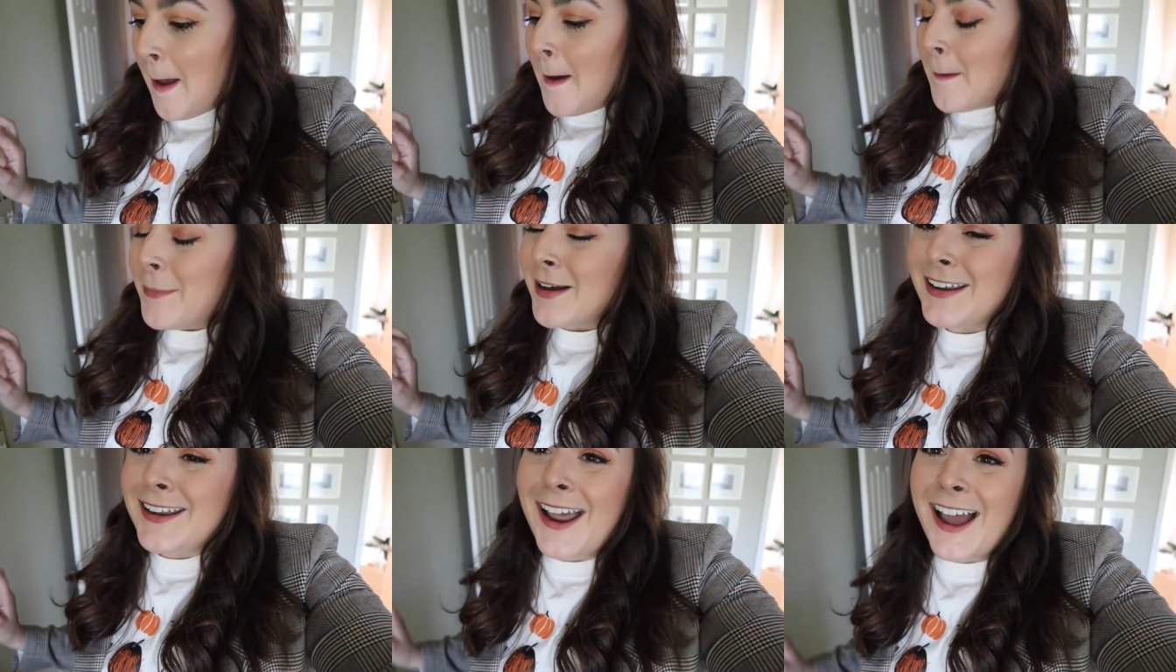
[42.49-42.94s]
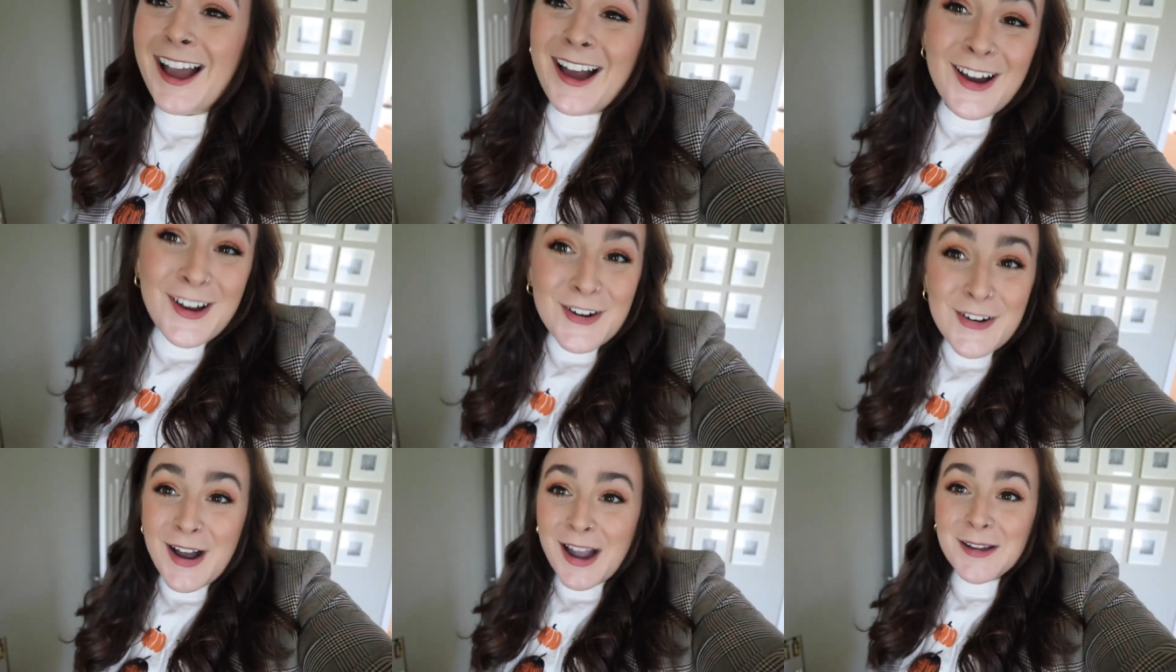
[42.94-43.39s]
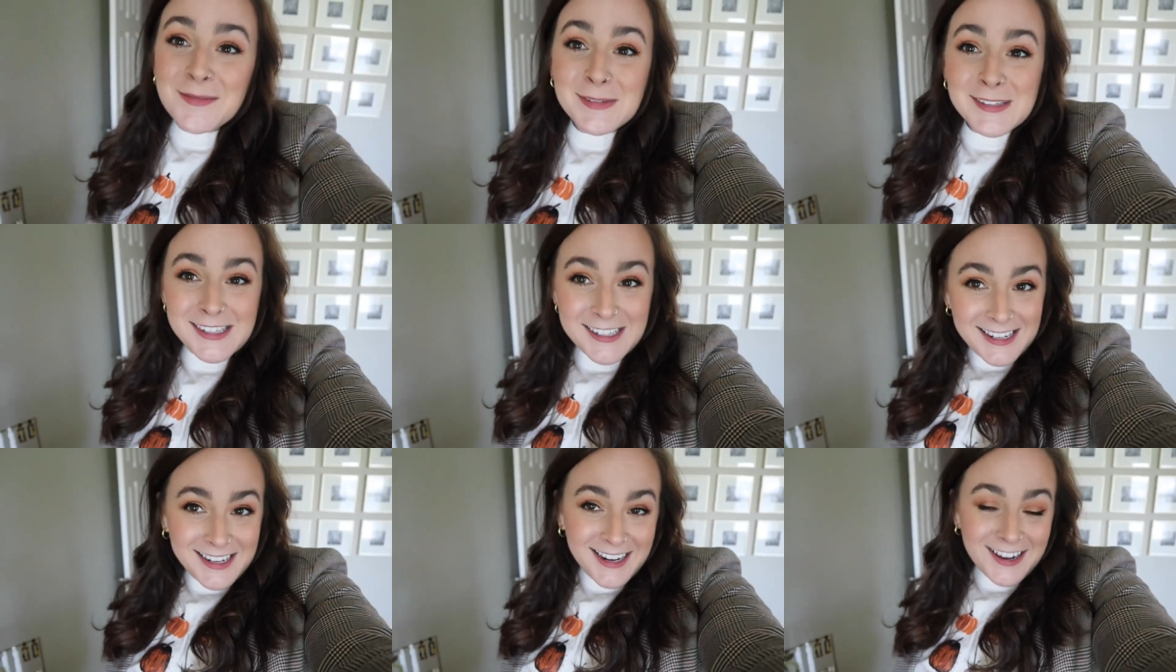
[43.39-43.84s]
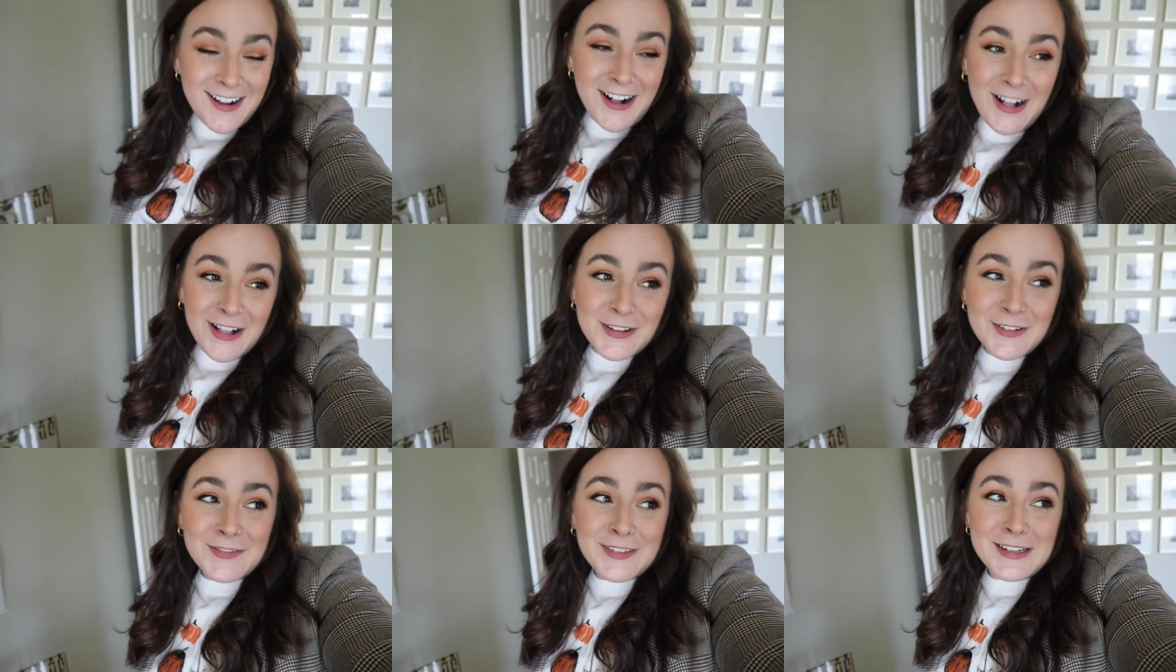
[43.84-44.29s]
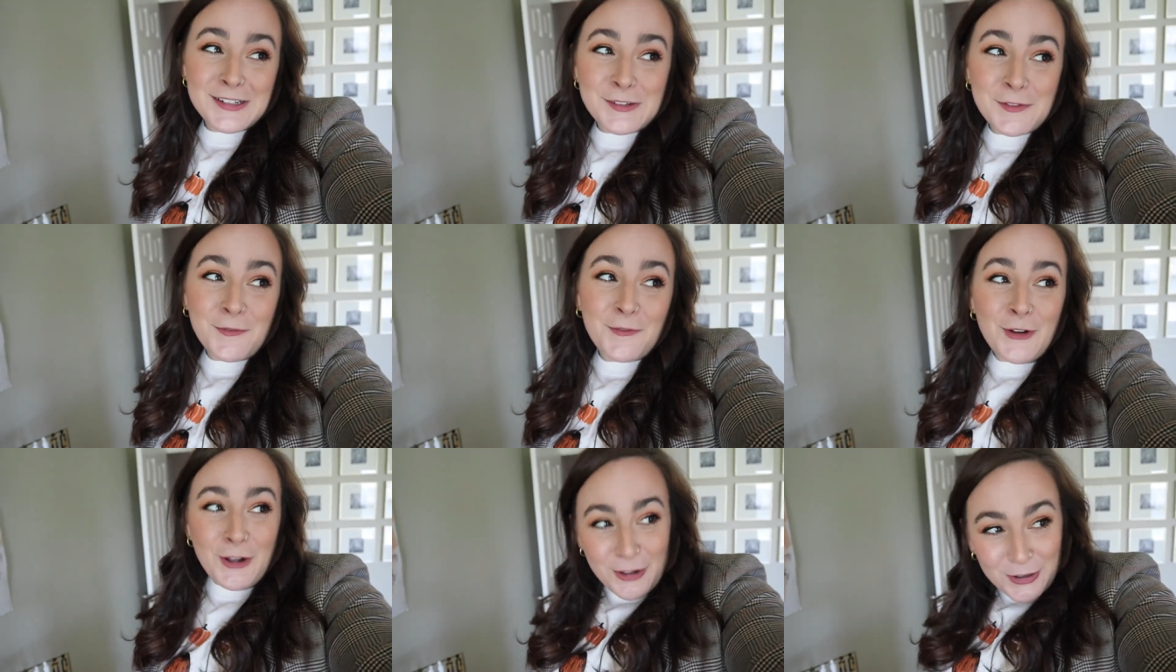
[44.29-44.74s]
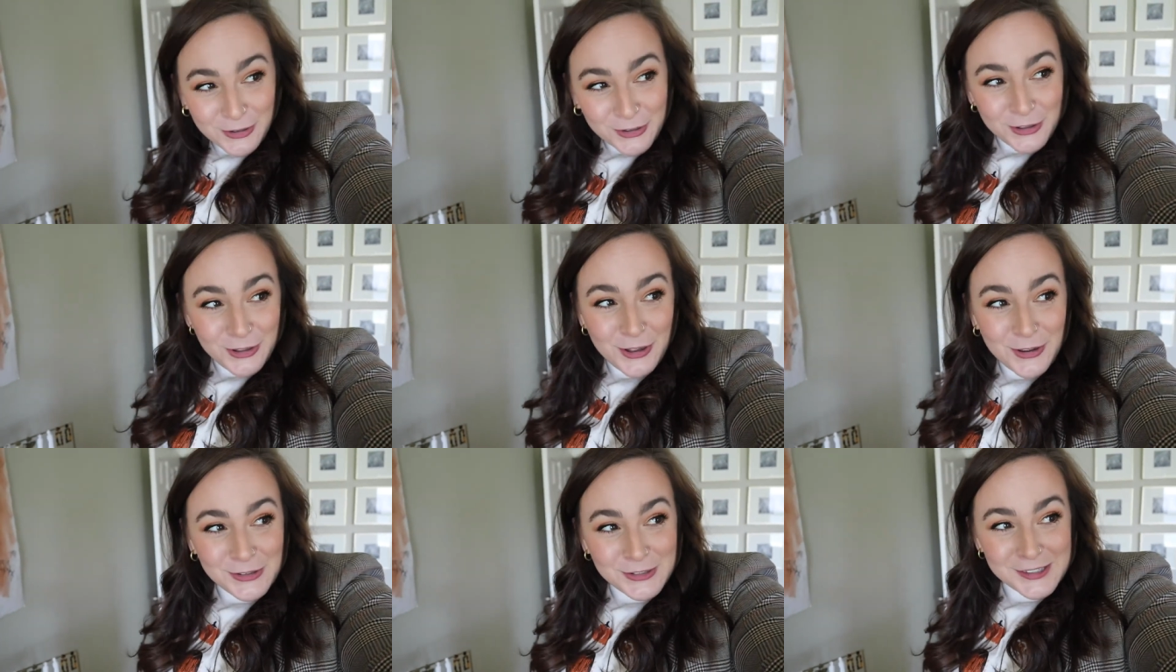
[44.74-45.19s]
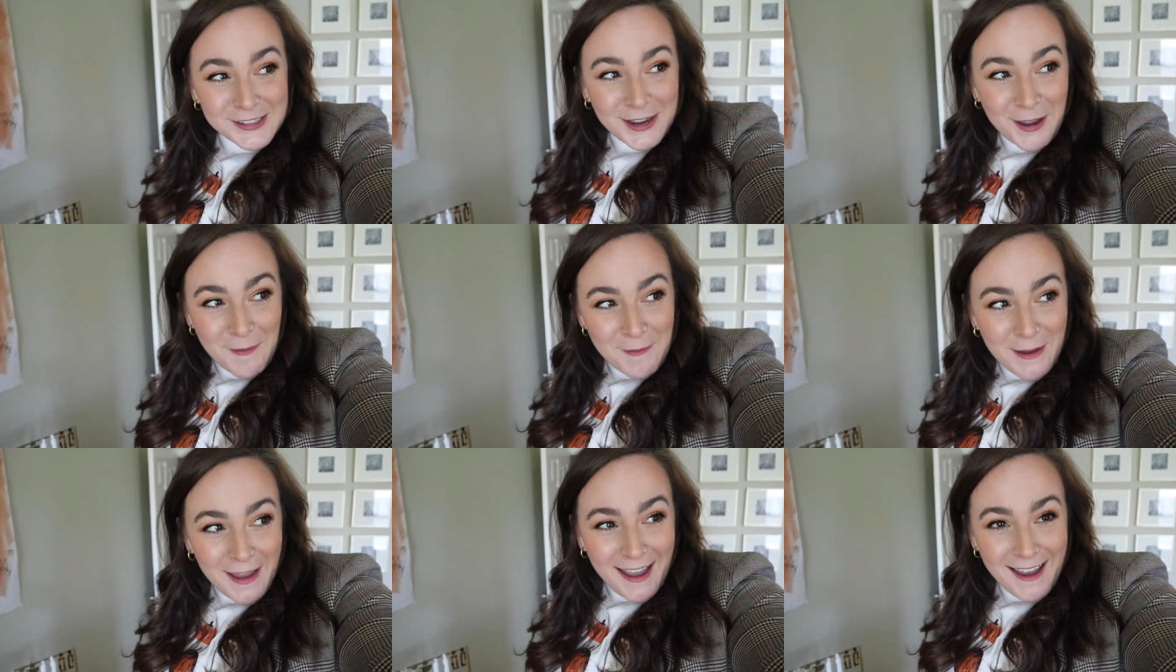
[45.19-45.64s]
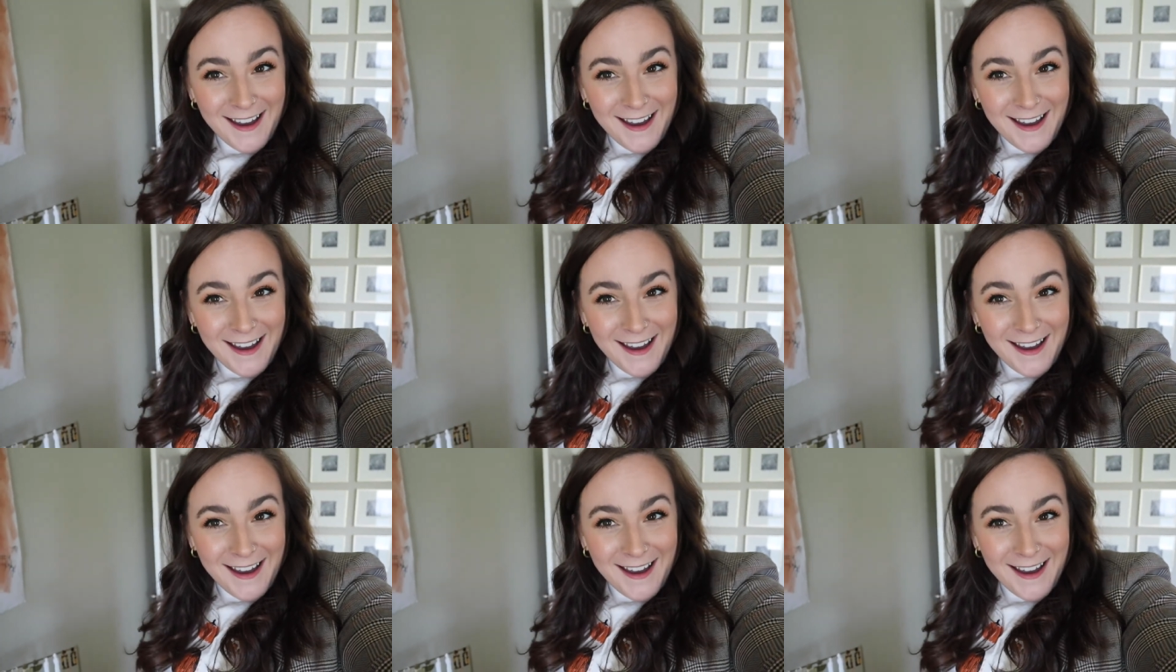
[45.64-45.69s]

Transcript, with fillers: But now I'm seeing all of these fall clothes come